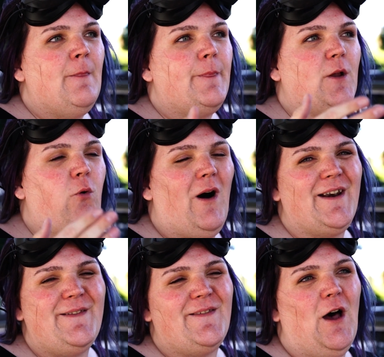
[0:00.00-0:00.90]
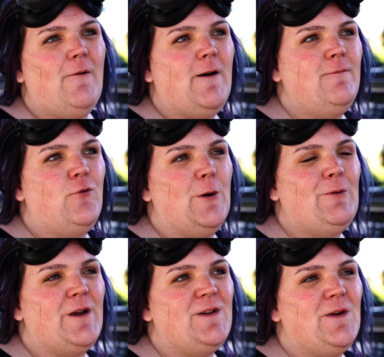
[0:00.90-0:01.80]
The quad itself on
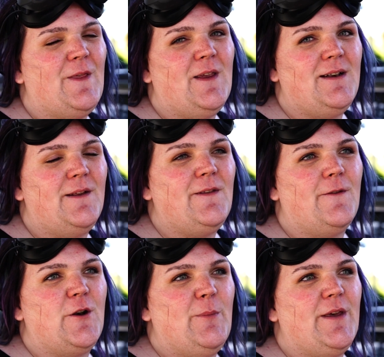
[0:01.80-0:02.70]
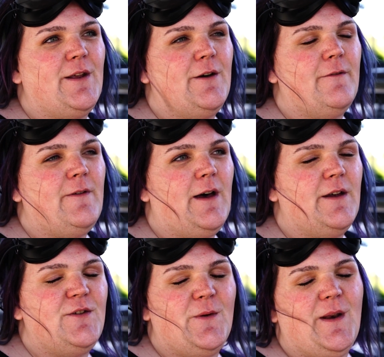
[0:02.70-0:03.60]
4.2 I think needs a little bit
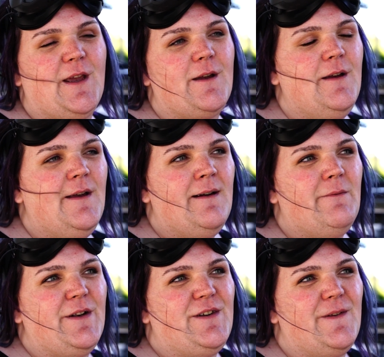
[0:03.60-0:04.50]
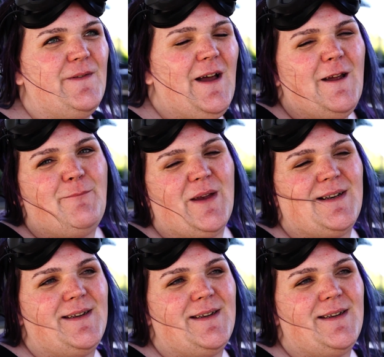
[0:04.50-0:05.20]
of tuning, which is not a big